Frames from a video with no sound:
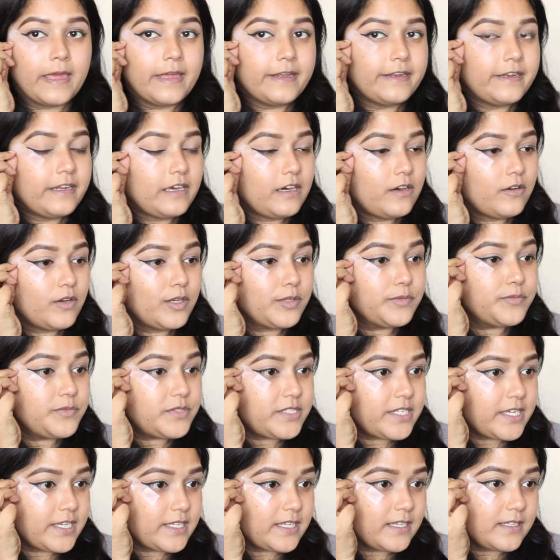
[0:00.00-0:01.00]
And now I'm
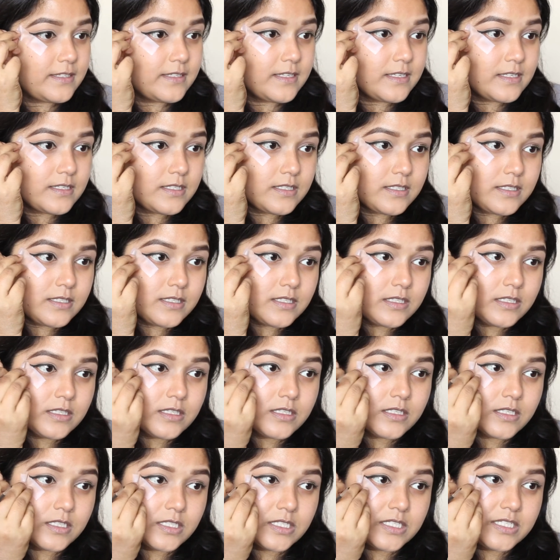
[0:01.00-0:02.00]
taking this
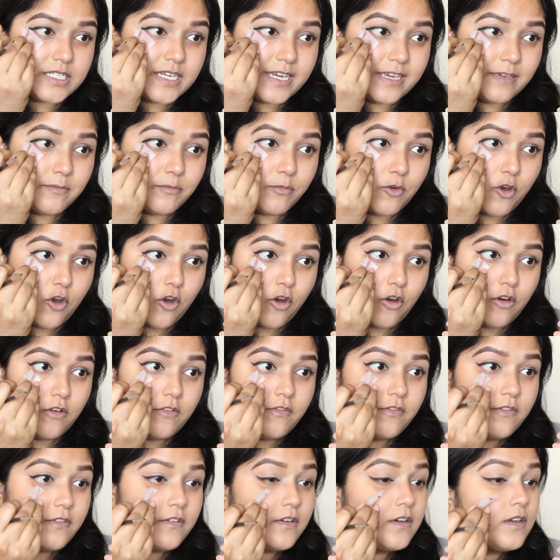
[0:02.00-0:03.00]
tape
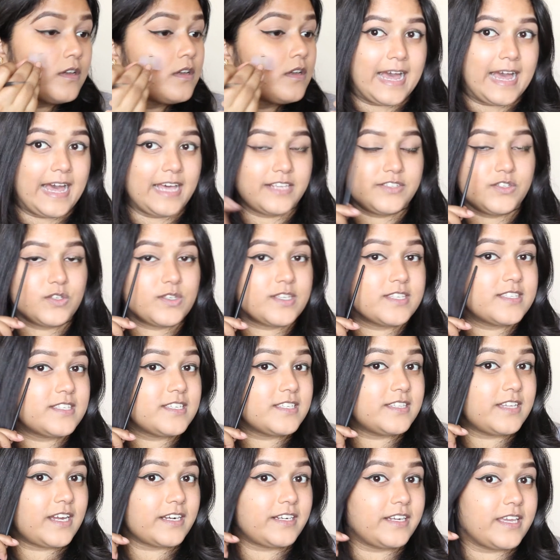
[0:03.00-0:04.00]
off. As you can
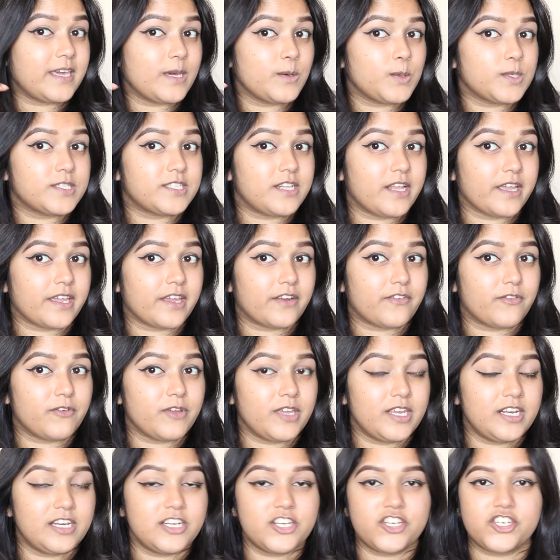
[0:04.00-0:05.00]
see, that tape was like a
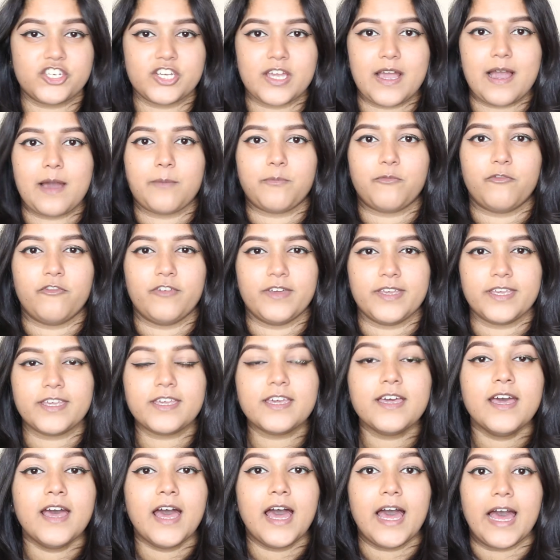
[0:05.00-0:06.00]
really sharp
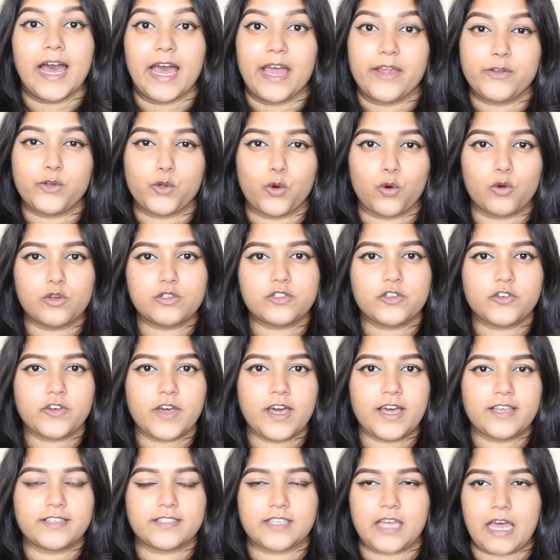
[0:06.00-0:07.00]
thing. And also,
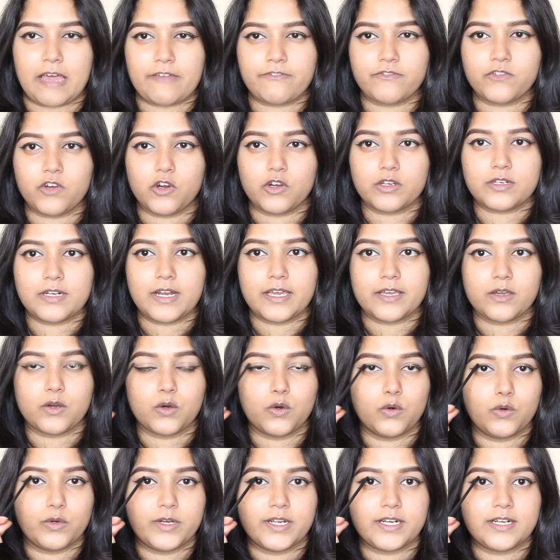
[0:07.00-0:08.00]
guys, I've got like
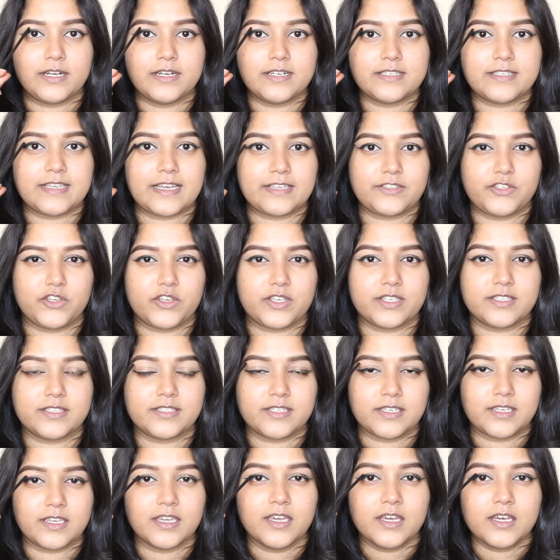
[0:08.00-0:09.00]
booted lids. As you can
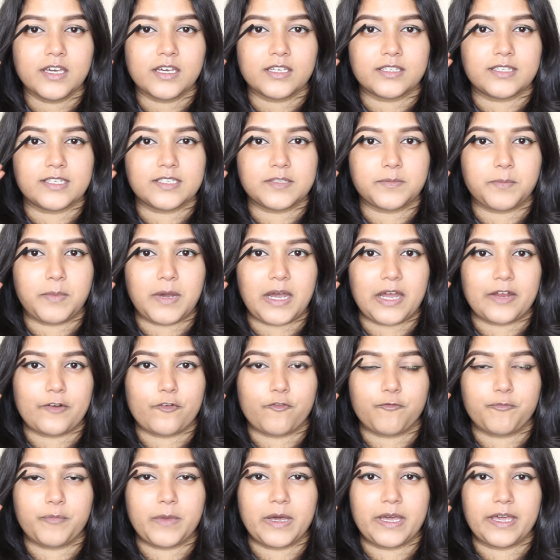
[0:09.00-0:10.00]
see, this
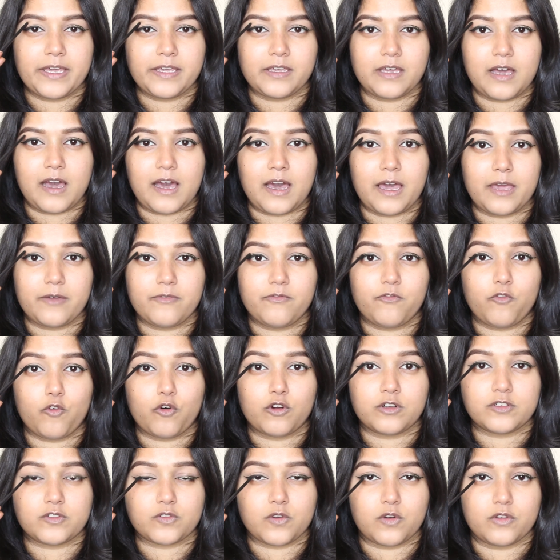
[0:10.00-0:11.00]
part of my eye
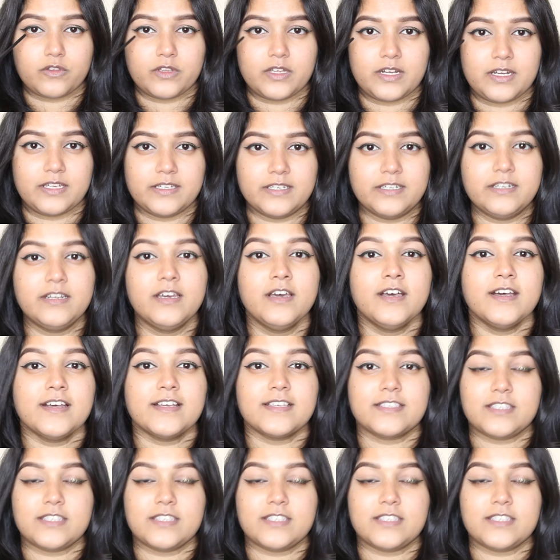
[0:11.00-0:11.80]
folds on the lid.